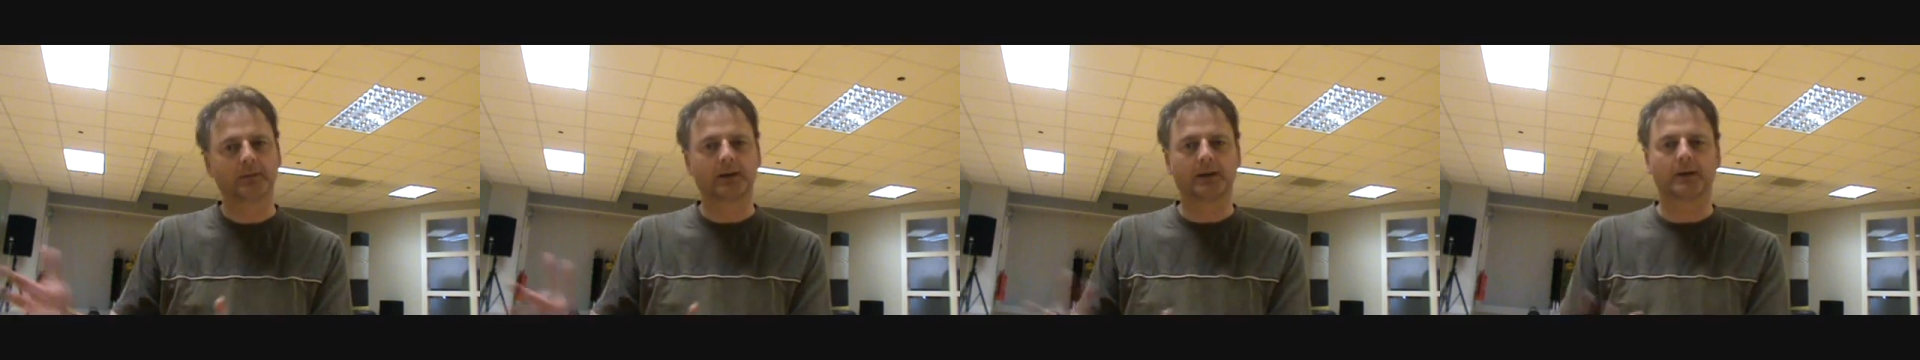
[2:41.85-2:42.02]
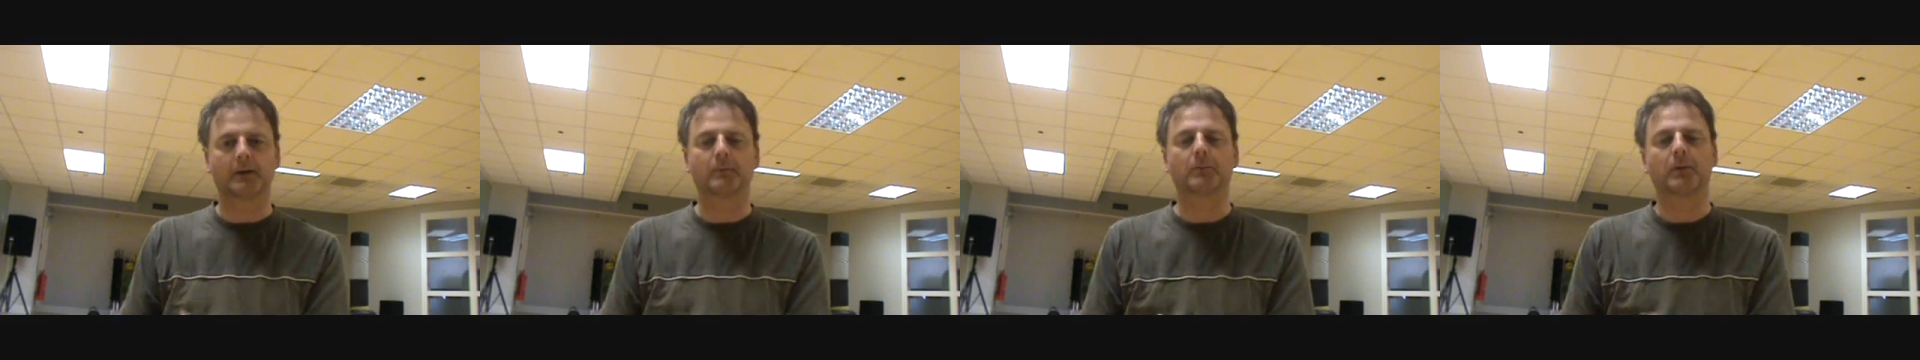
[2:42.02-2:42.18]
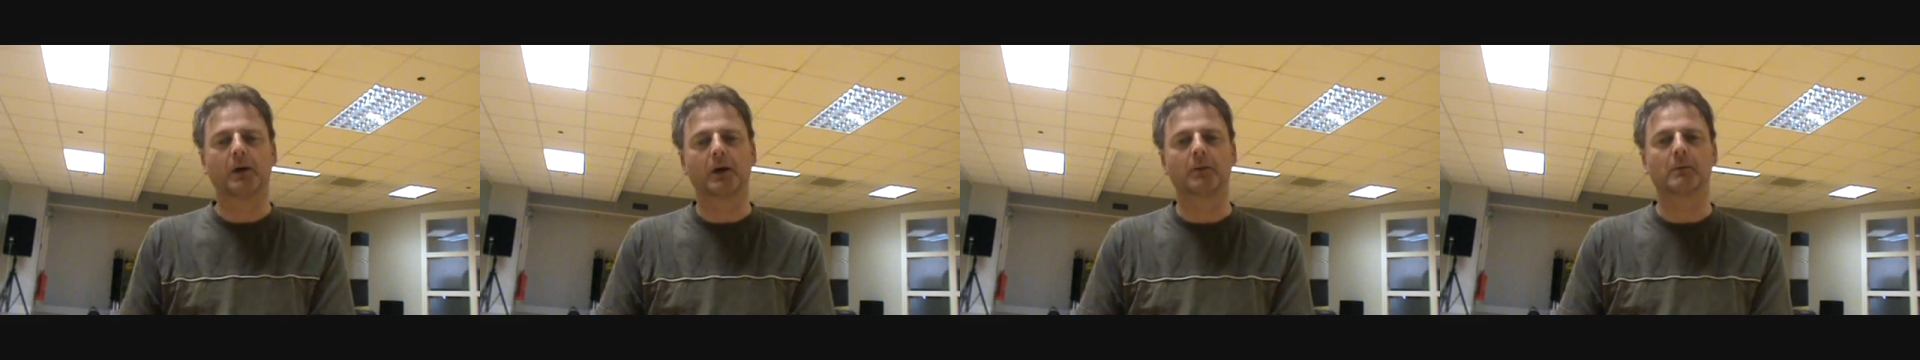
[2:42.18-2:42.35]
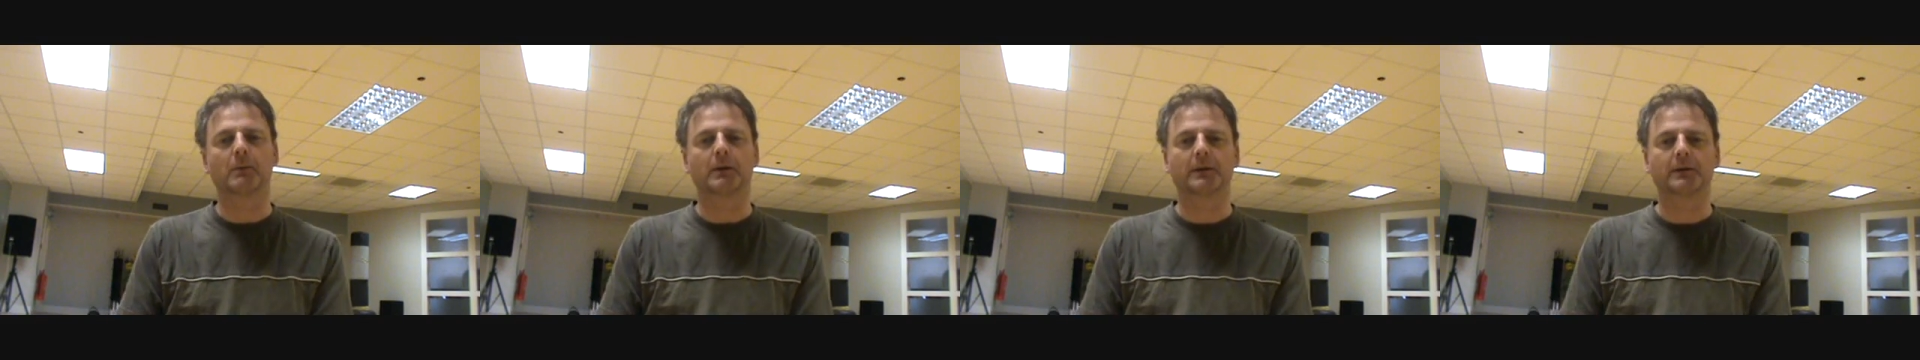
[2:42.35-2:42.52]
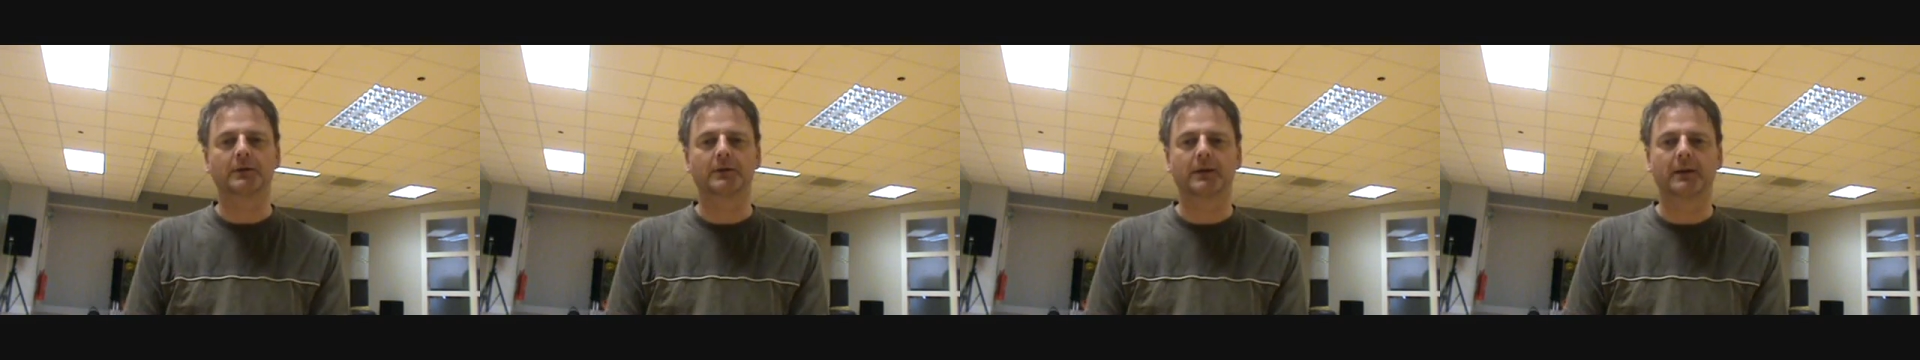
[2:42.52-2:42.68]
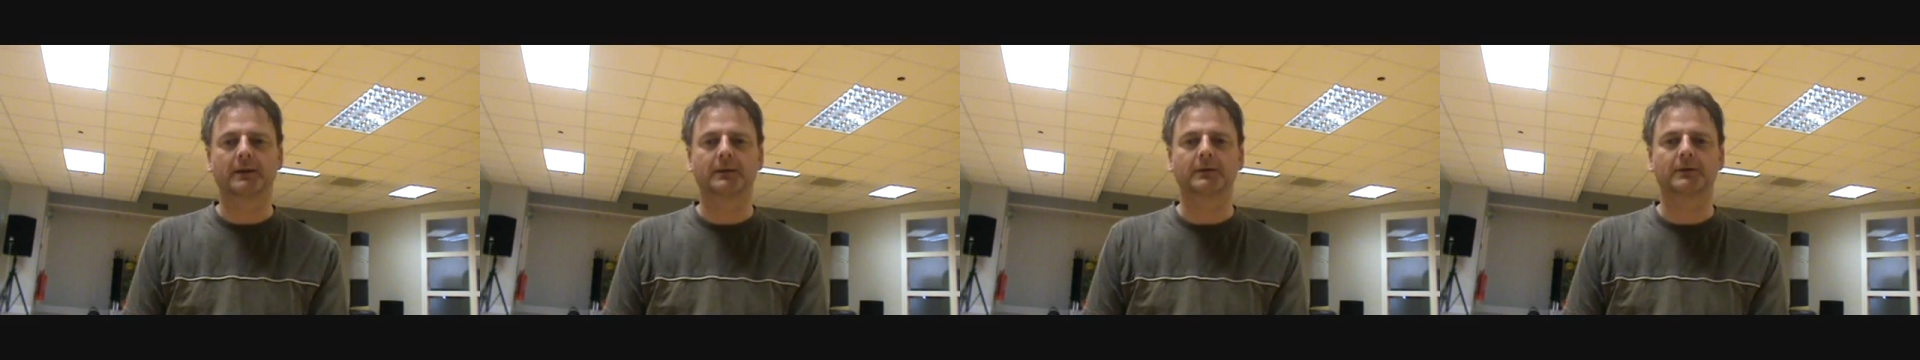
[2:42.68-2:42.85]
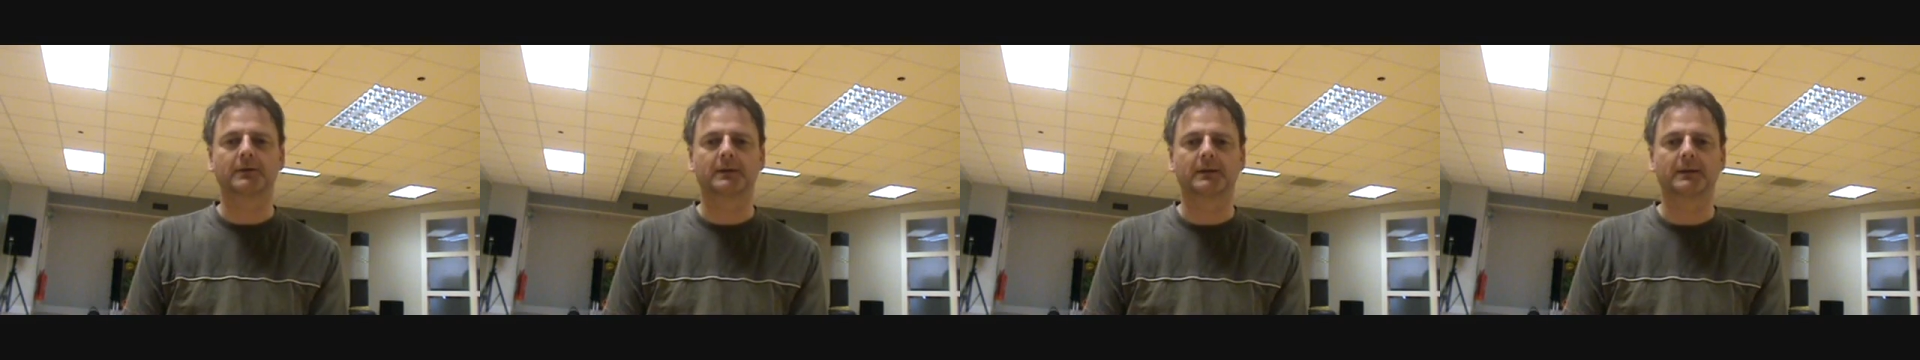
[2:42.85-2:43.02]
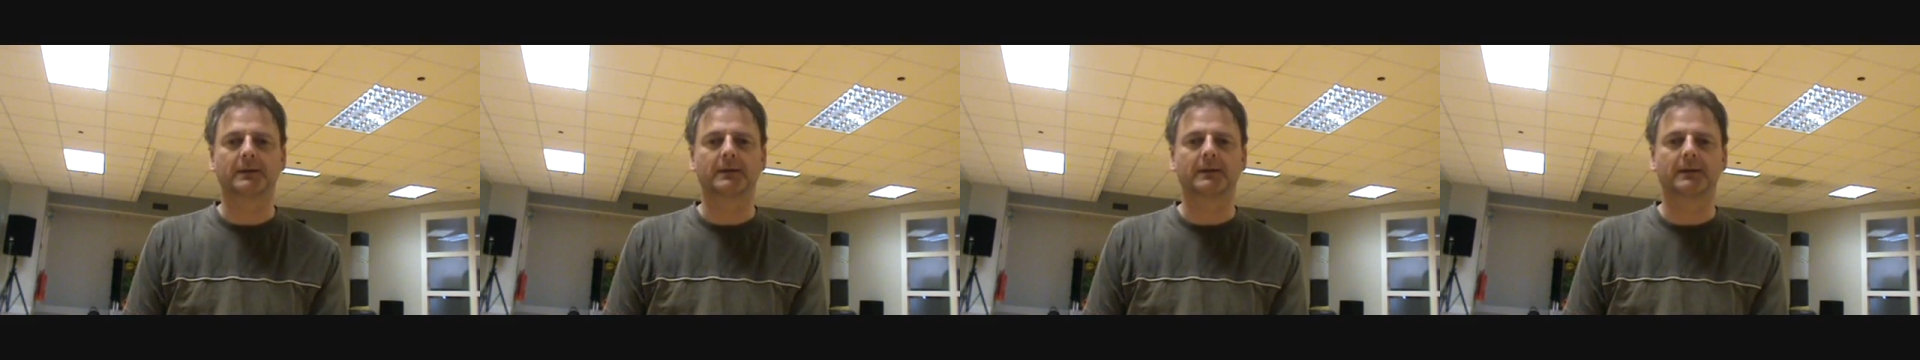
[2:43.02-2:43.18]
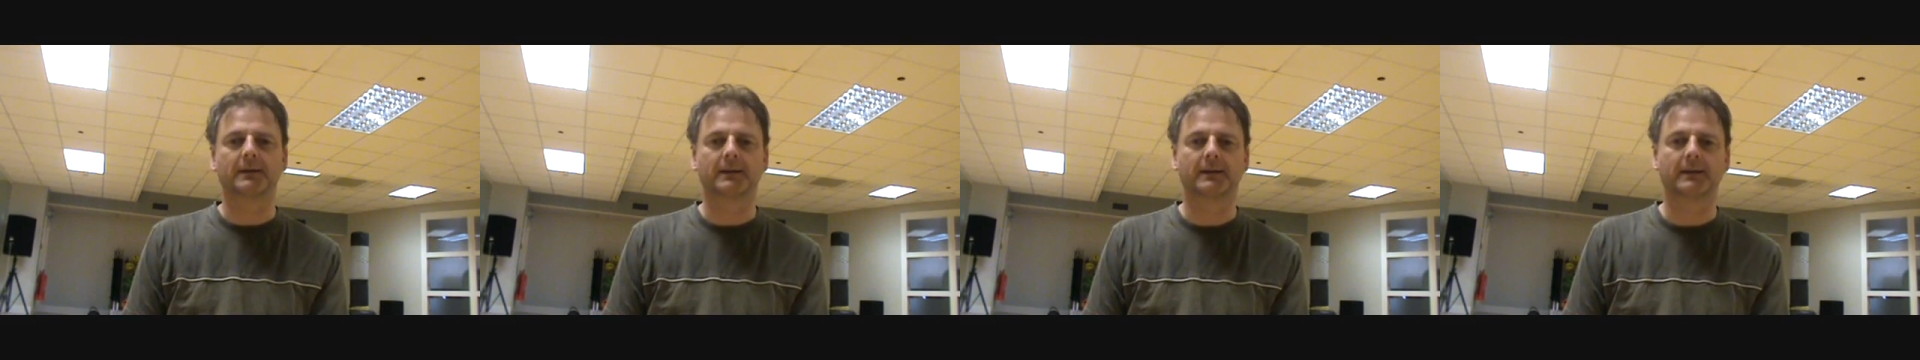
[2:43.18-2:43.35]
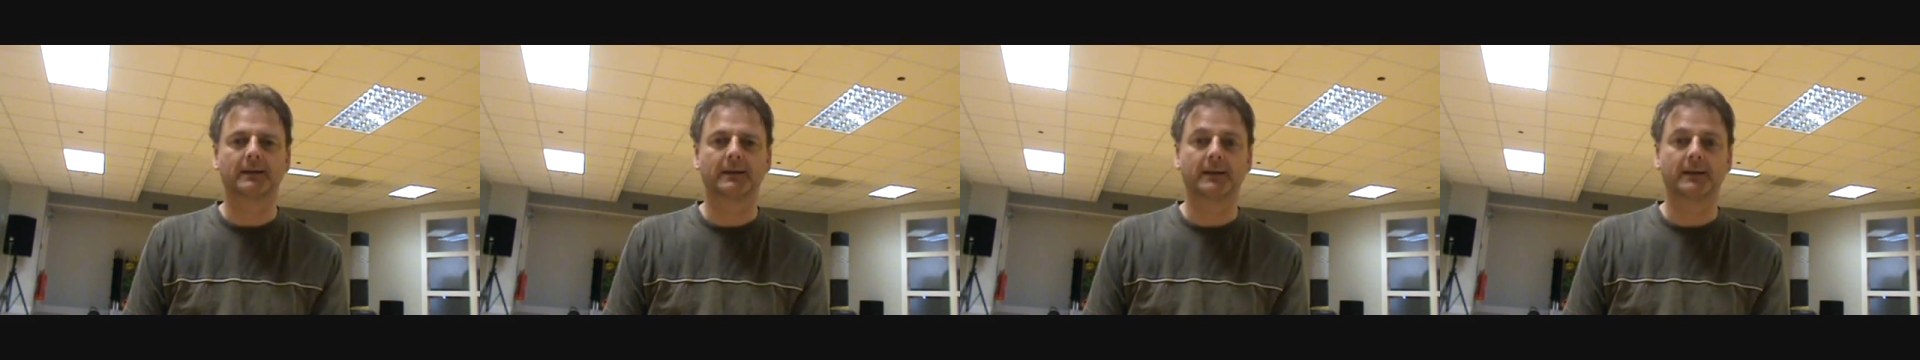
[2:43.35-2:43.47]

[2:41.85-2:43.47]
you know, permanently change the